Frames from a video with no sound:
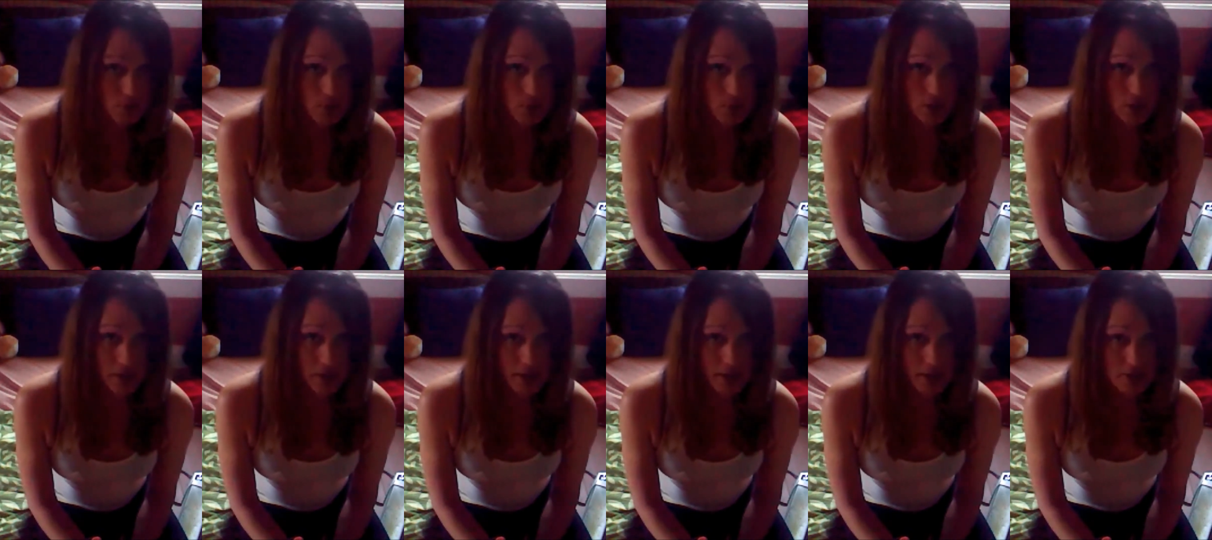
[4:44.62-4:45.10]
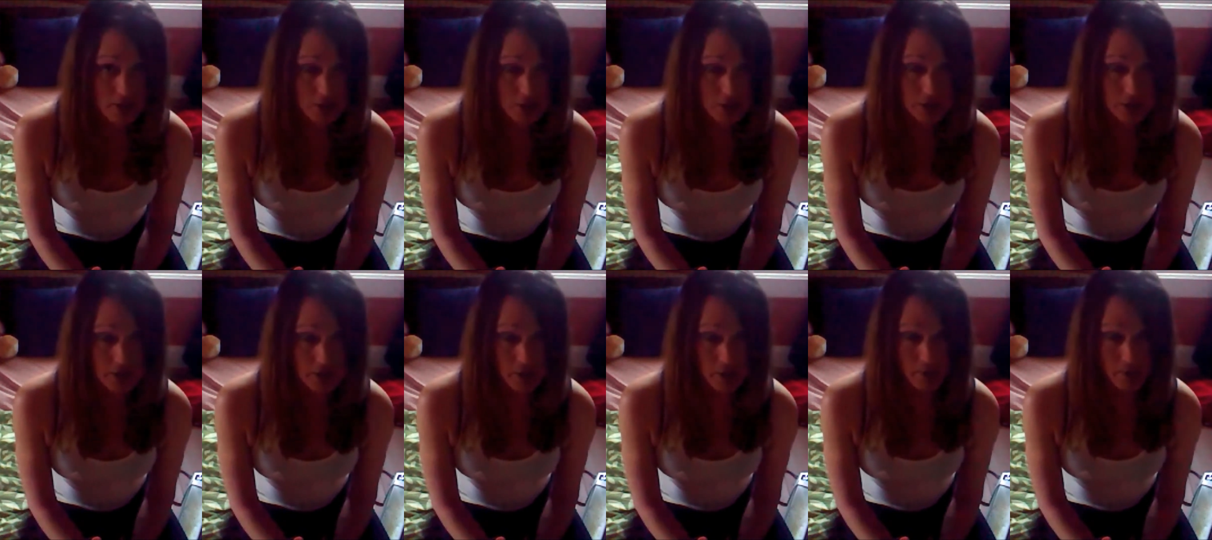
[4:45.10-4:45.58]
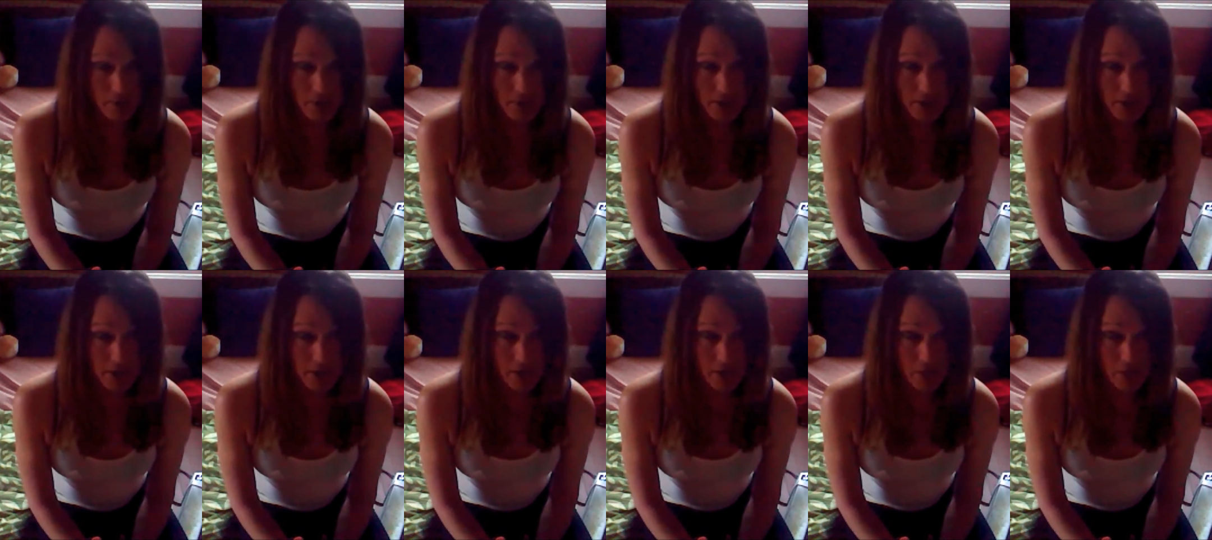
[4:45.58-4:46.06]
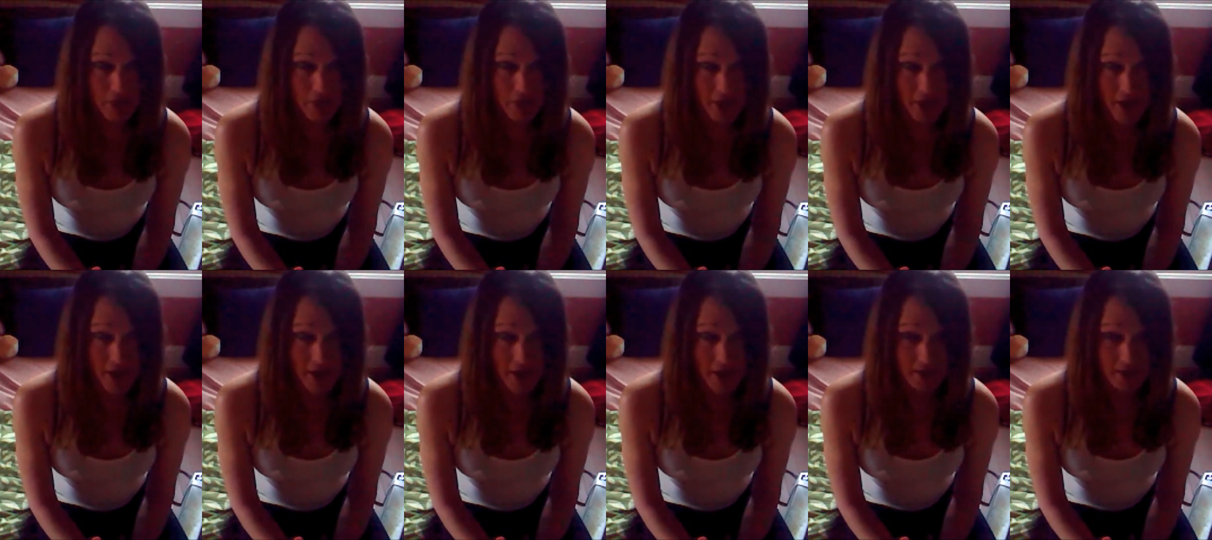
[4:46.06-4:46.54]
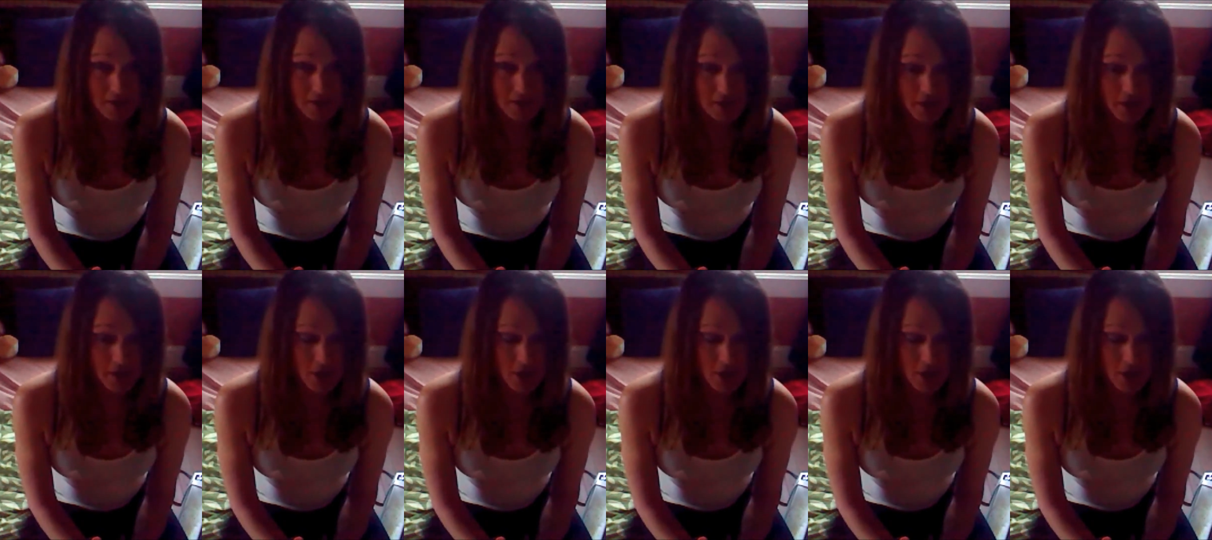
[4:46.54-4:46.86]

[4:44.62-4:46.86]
work actually tell me that